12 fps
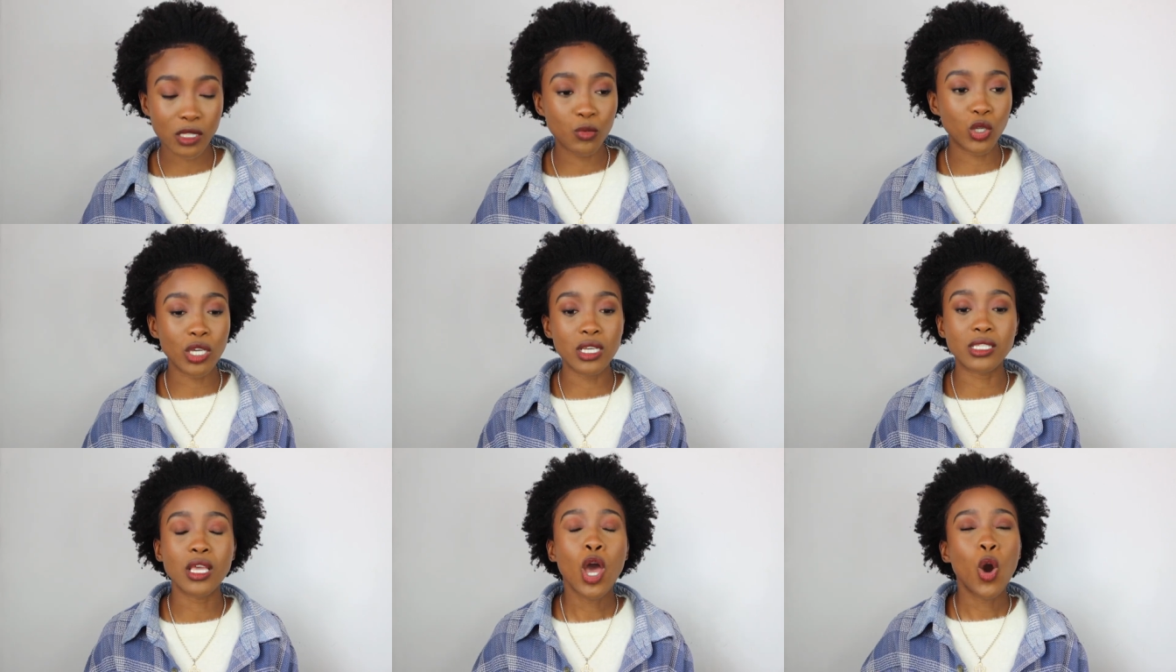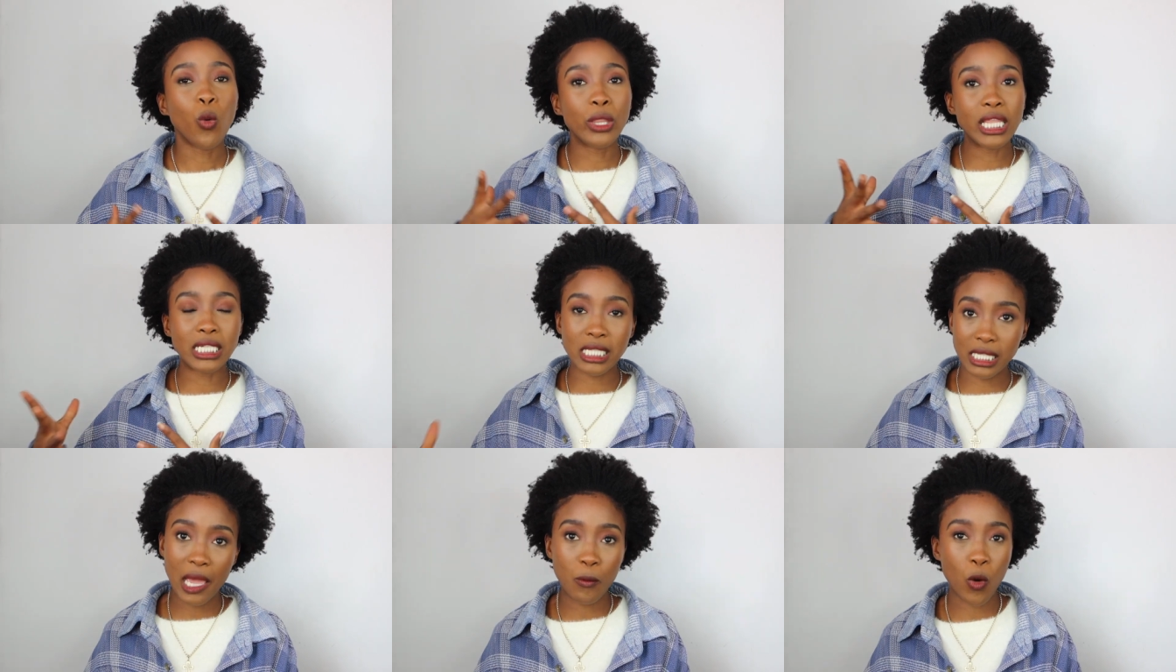Because with the
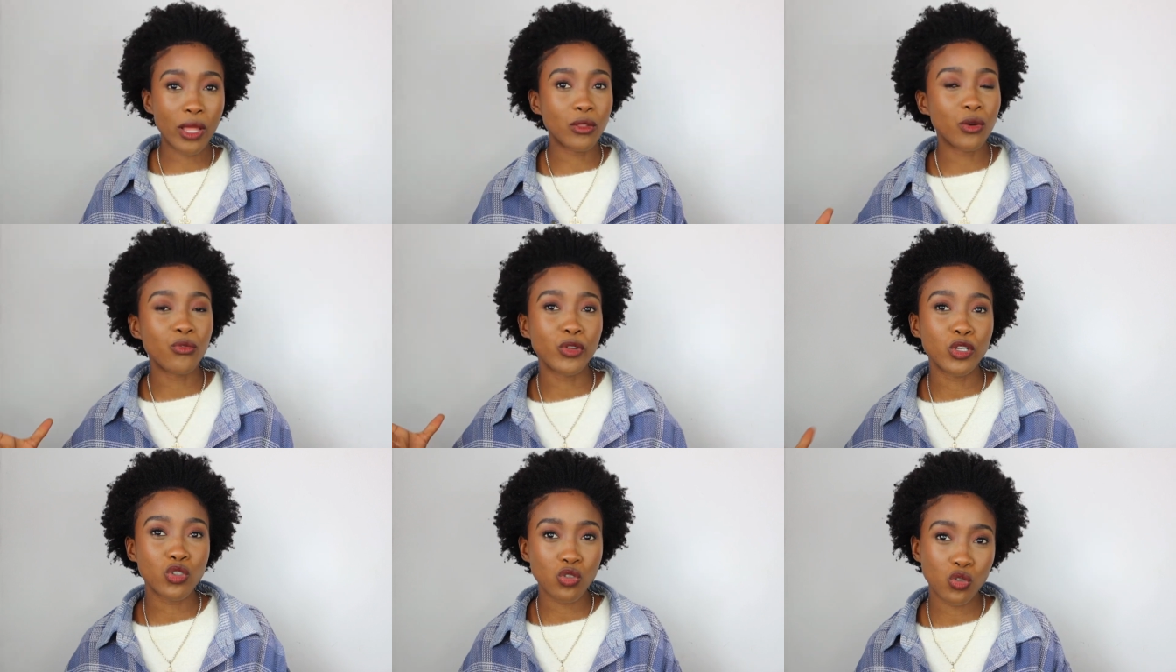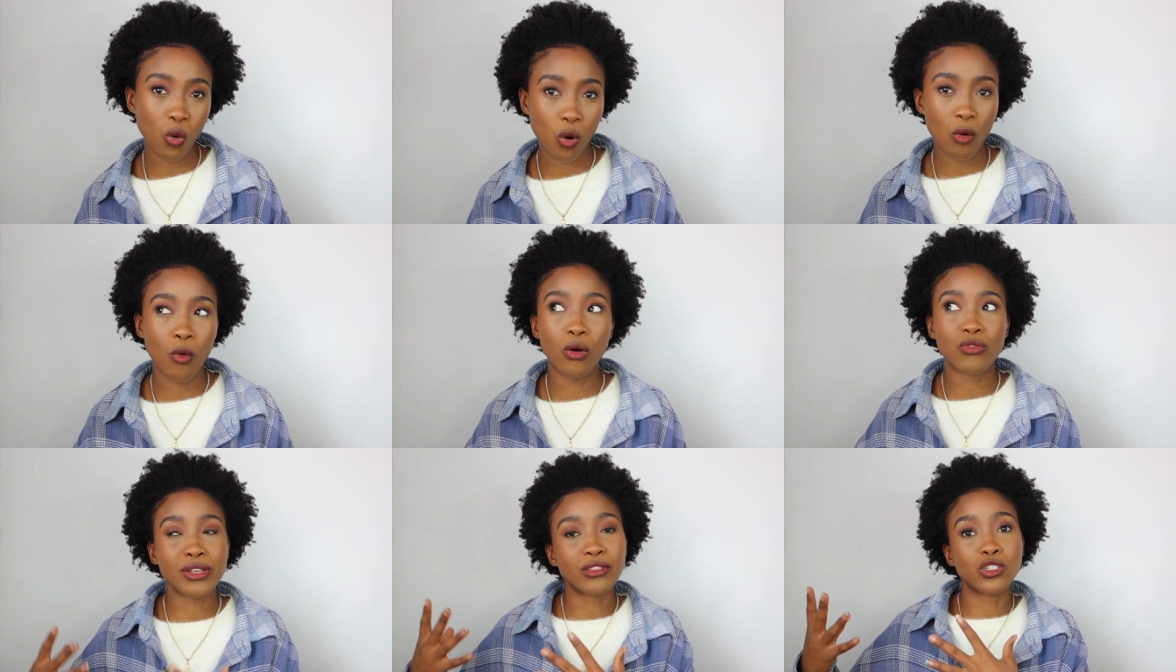Discamp one, they don't really store, or
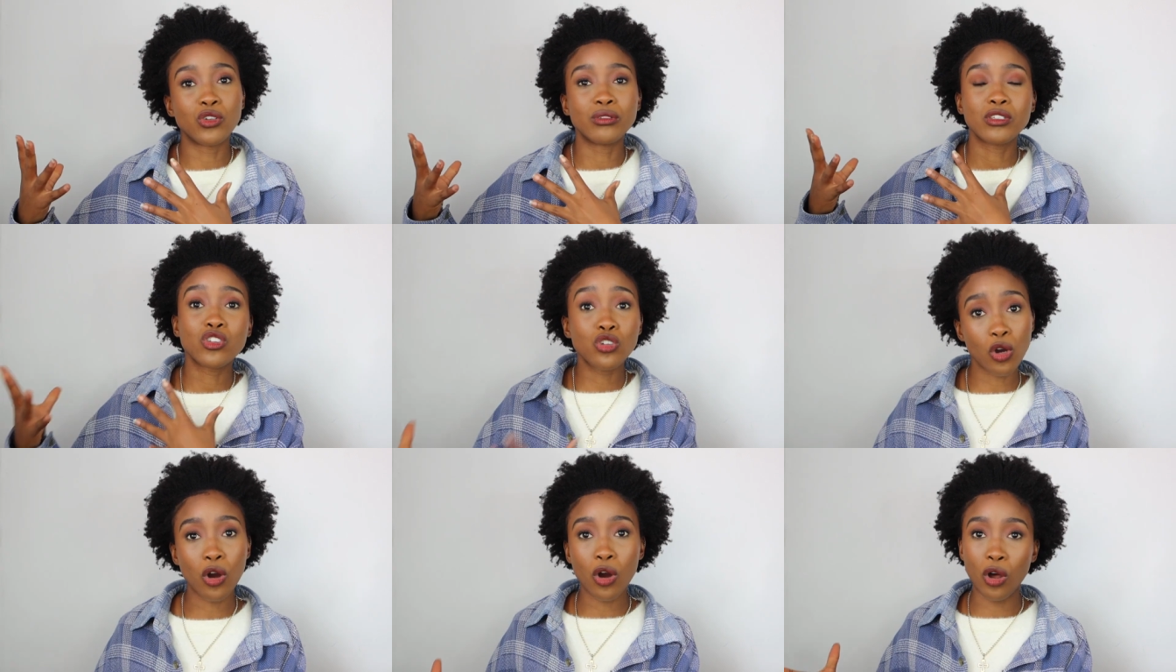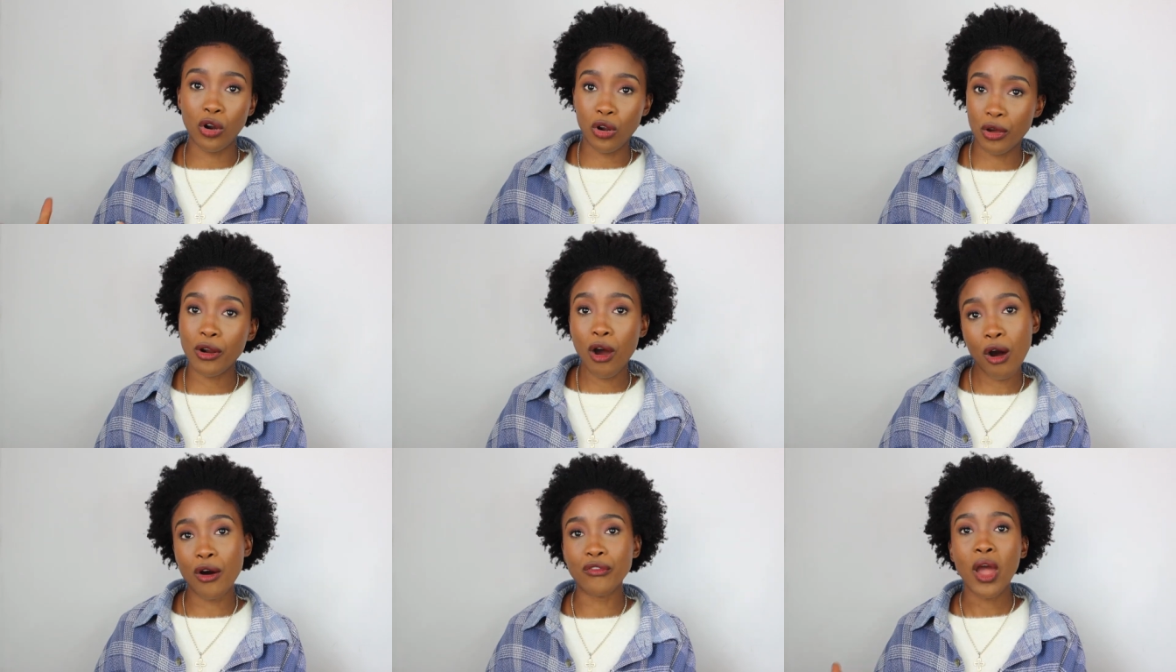rather, they don't stock a lot
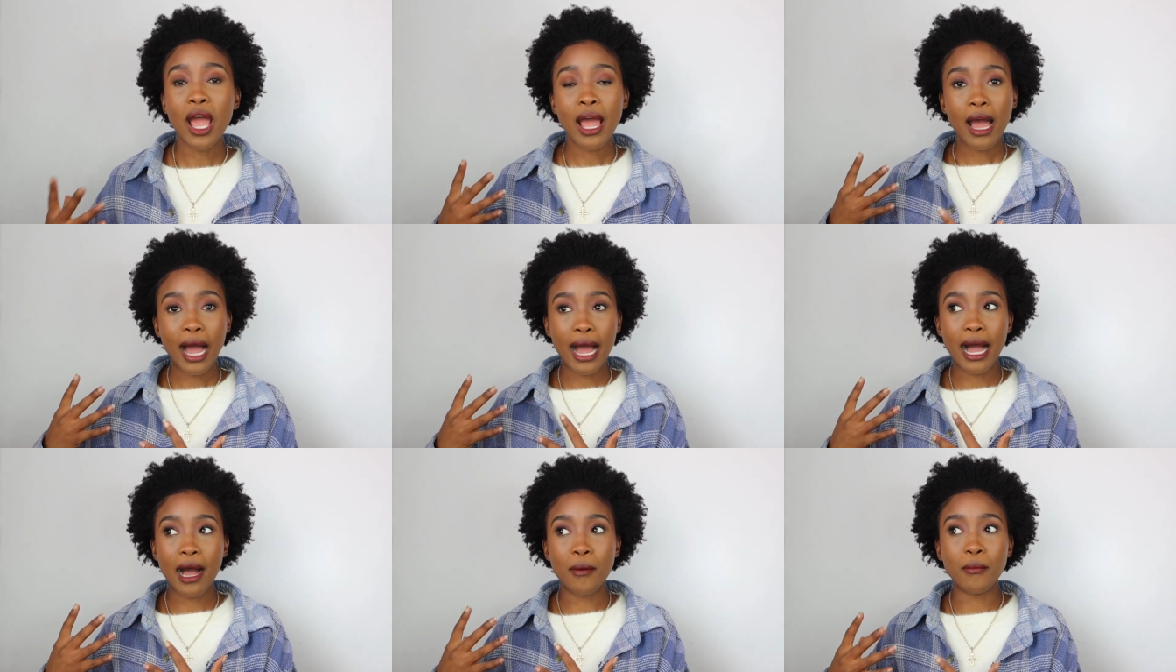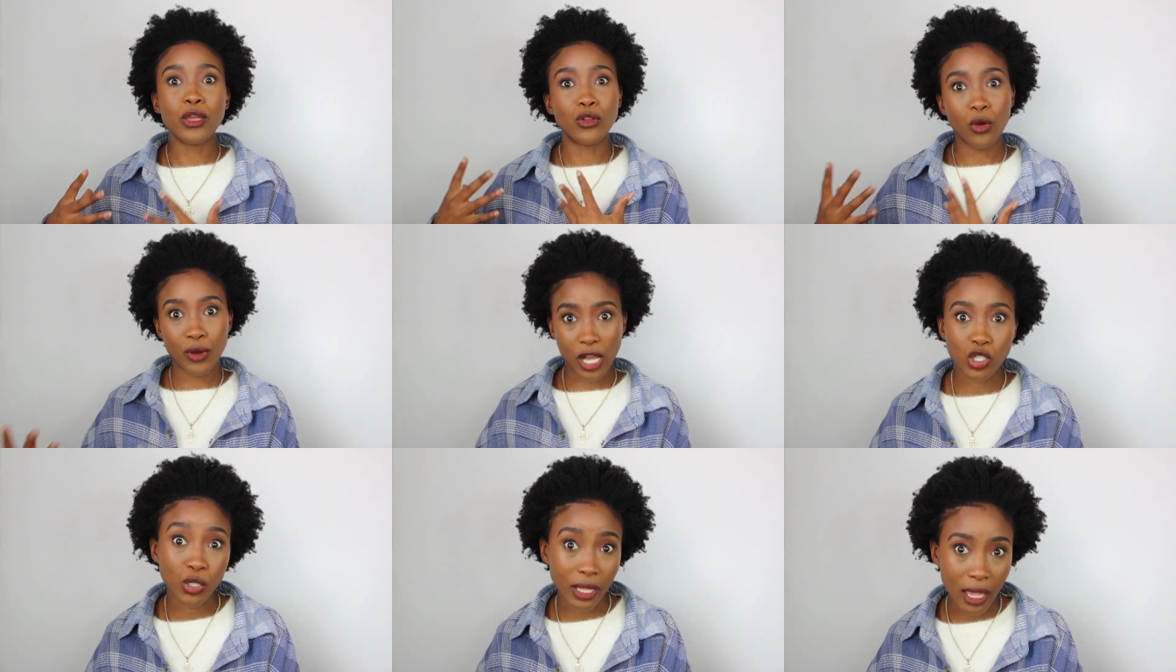of um, you know,
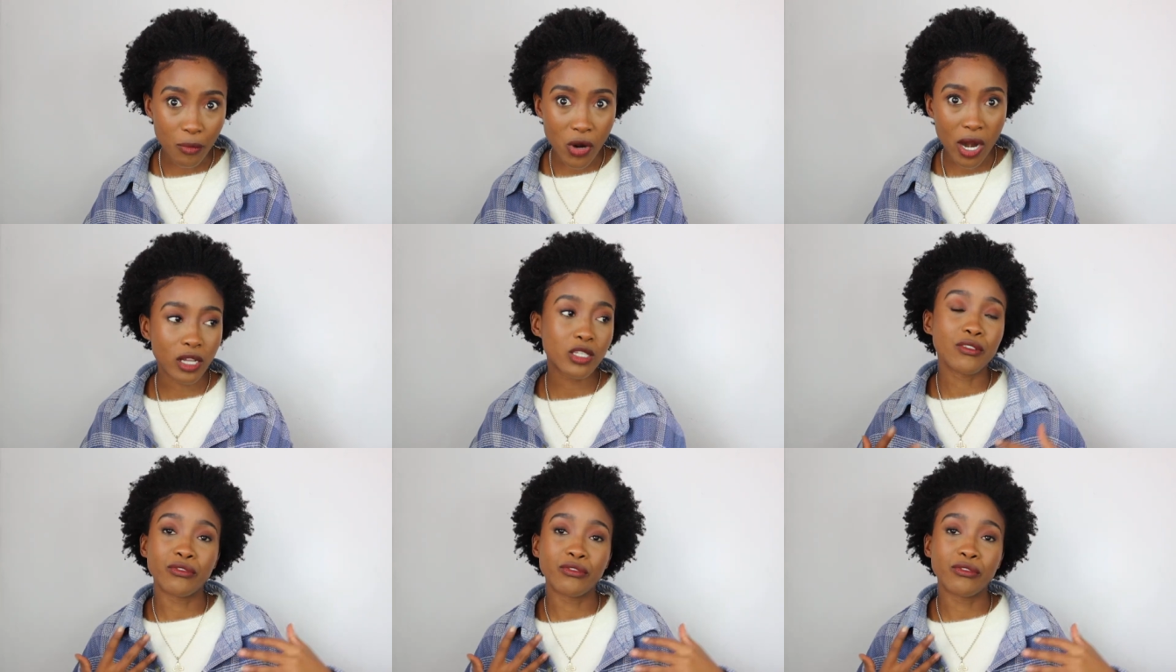natural hair products